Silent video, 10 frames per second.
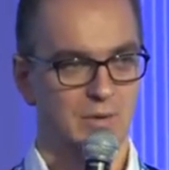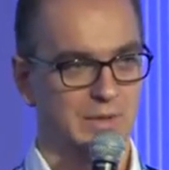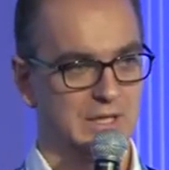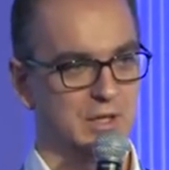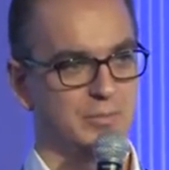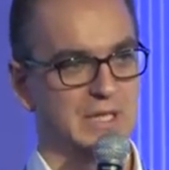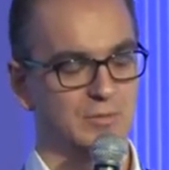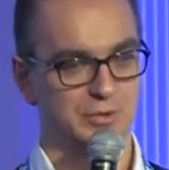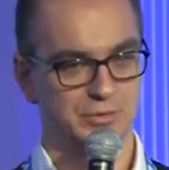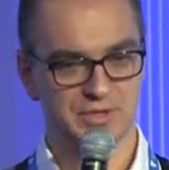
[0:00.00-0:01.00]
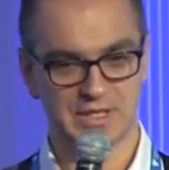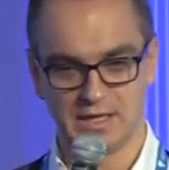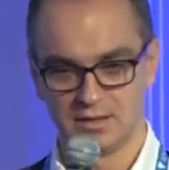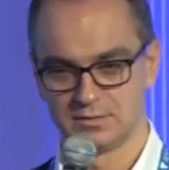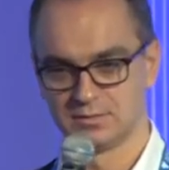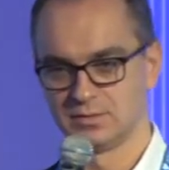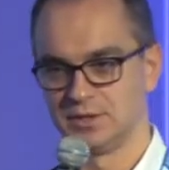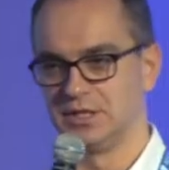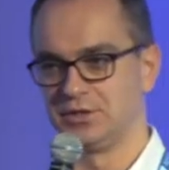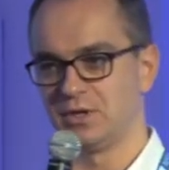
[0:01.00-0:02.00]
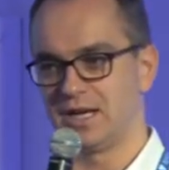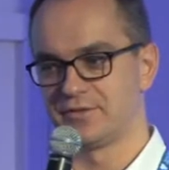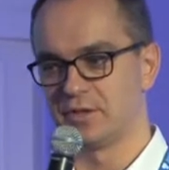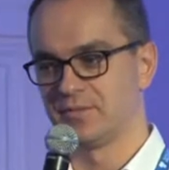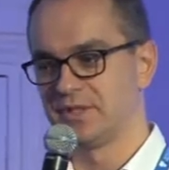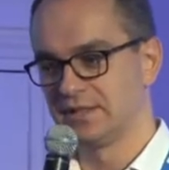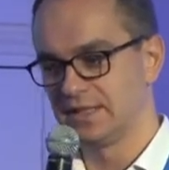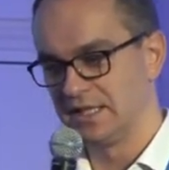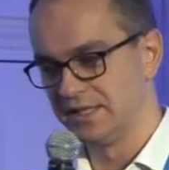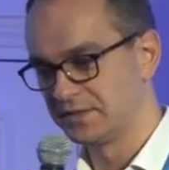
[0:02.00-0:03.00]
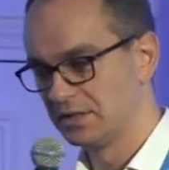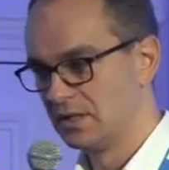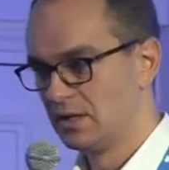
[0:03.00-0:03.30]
we're going to be able to scale. You need to have something that is